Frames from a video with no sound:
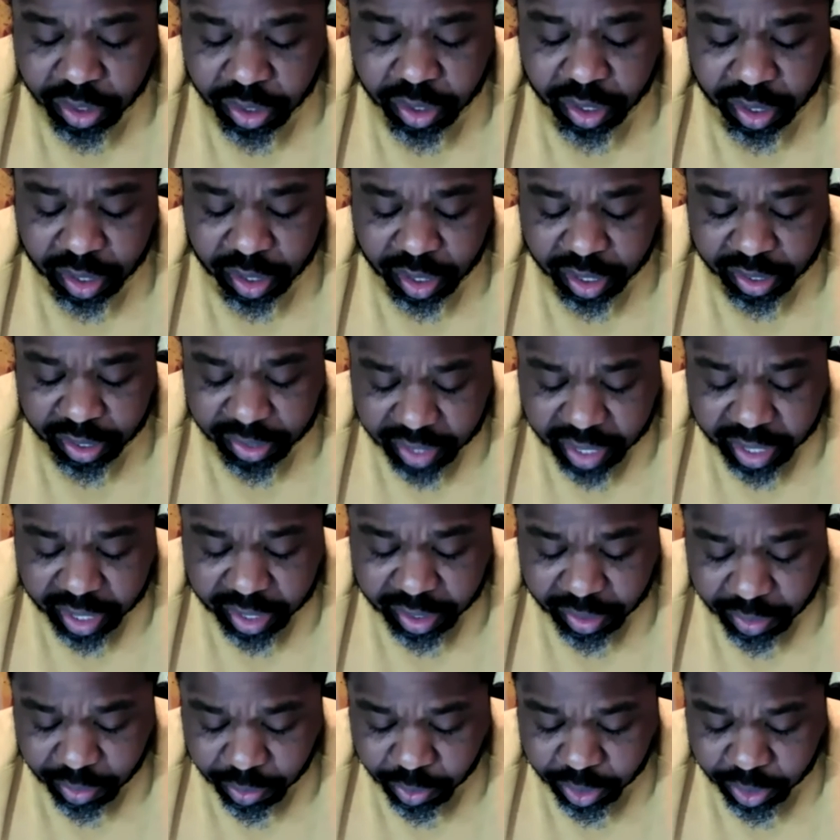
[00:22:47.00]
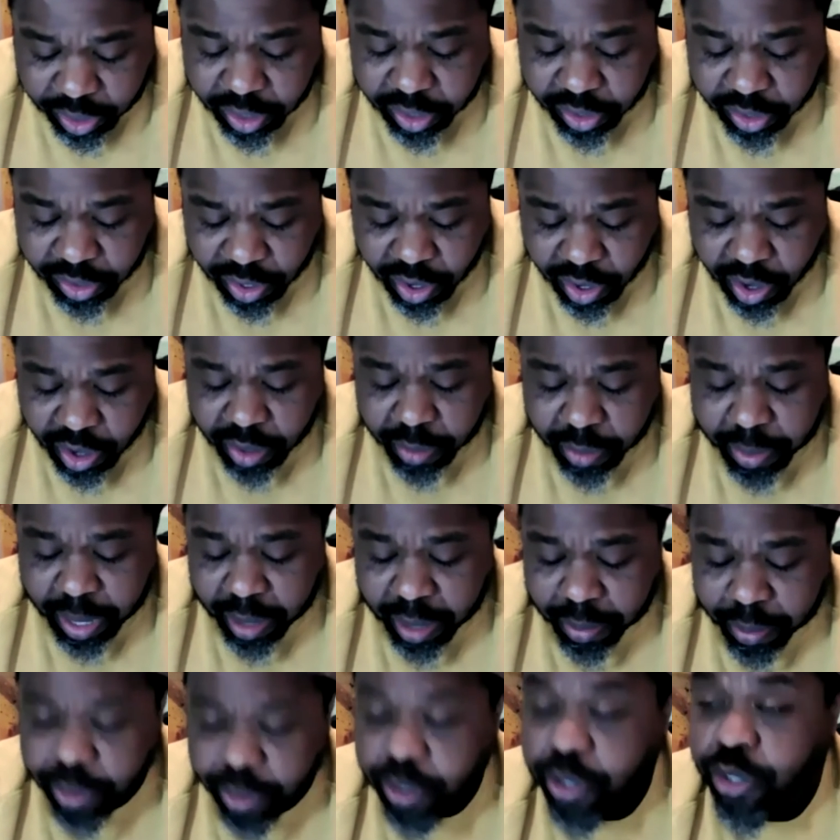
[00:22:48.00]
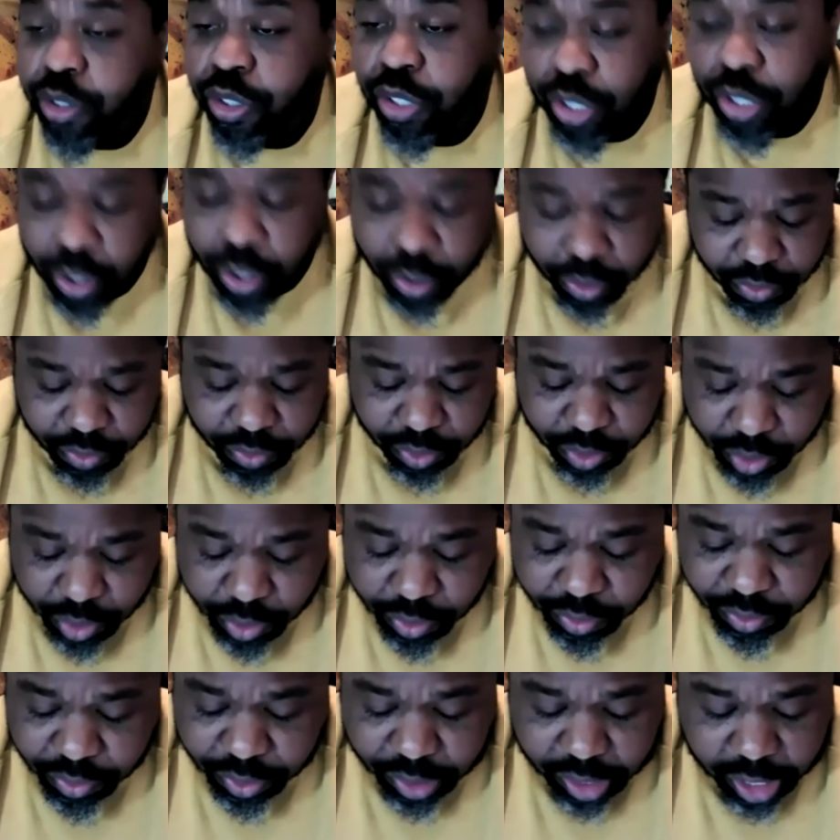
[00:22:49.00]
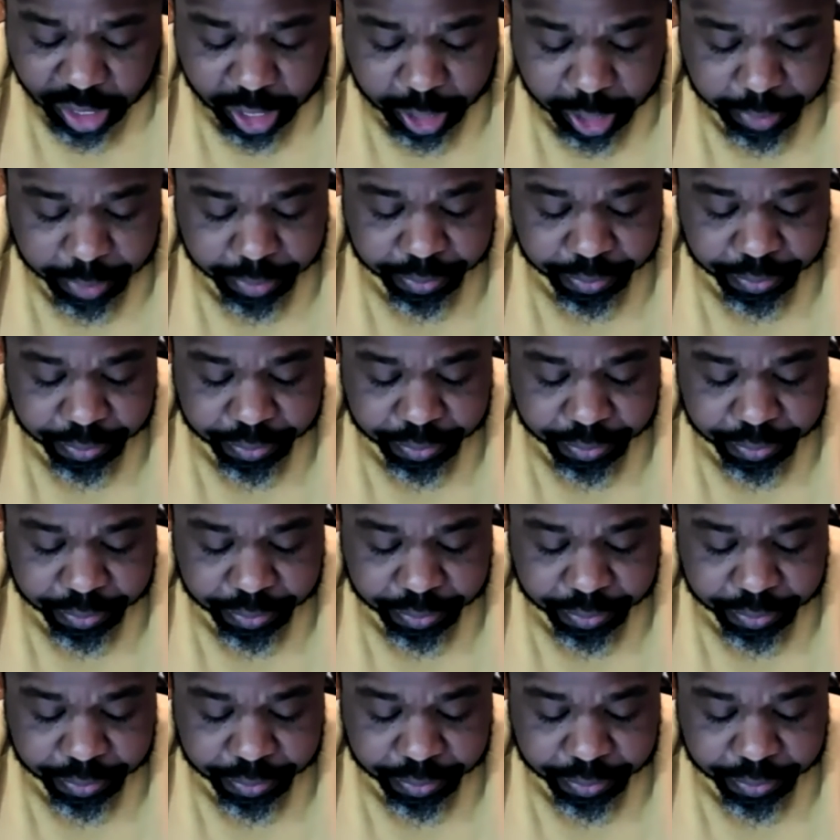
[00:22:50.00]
cassette with the song about mercy over and over again,